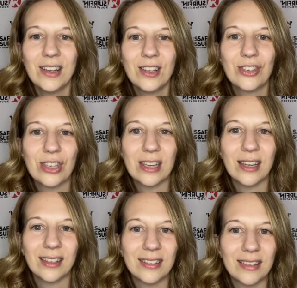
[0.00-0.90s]

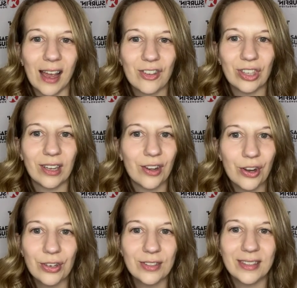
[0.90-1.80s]
she is actually a
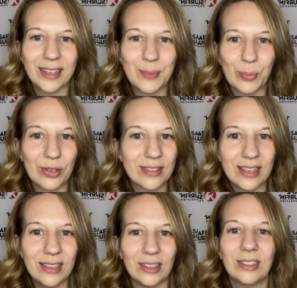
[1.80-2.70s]
nurse in
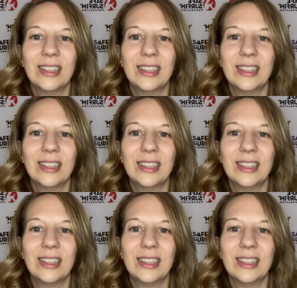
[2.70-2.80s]
Brazil.